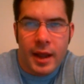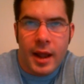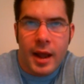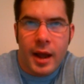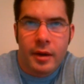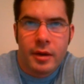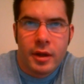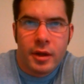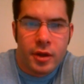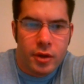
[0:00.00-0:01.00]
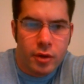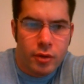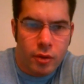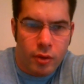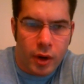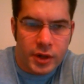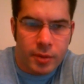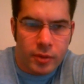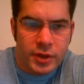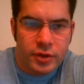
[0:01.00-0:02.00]
And you are
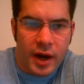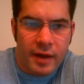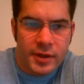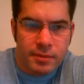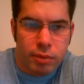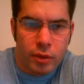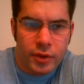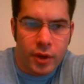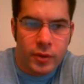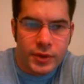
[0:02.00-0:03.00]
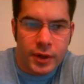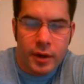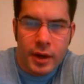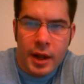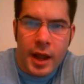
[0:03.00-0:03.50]
supposed to drive this bulldozer